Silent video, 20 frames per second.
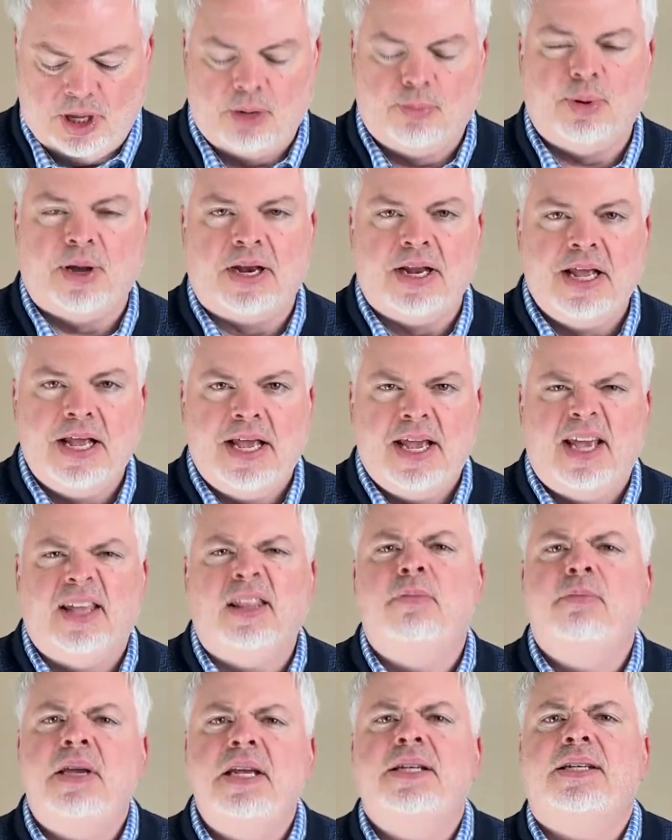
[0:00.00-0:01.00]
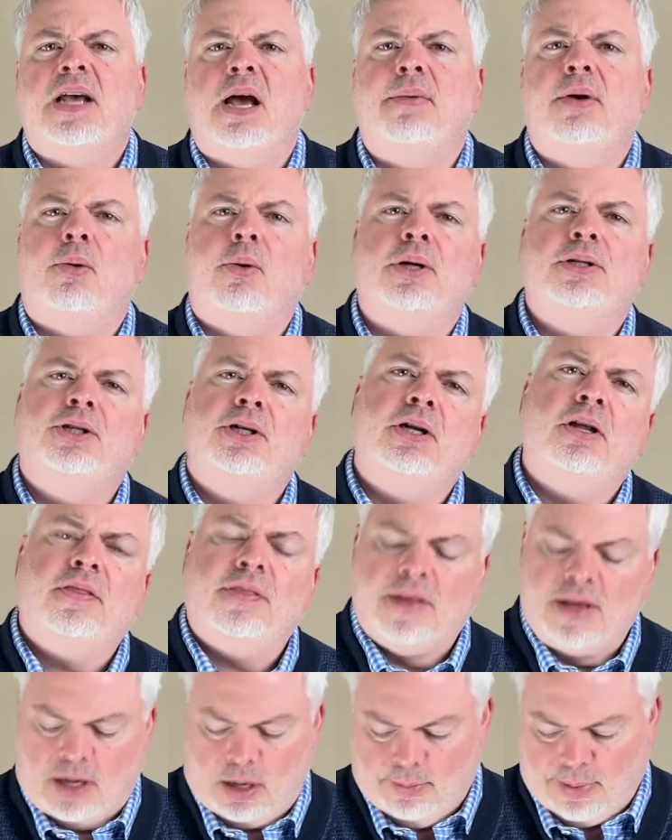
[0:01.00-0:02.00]
but in the meantime, I want you to
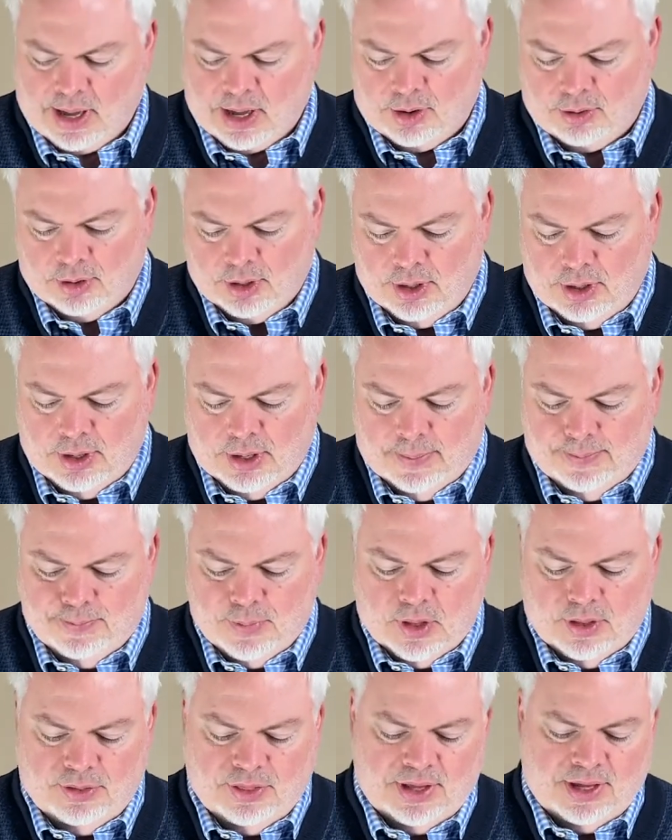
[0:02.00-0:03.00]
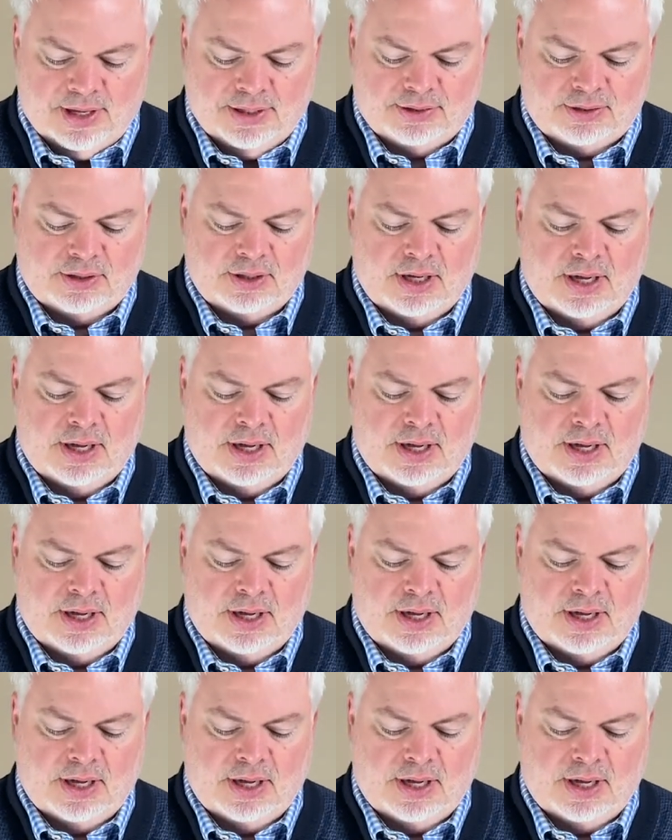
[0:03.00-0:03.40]
think about this.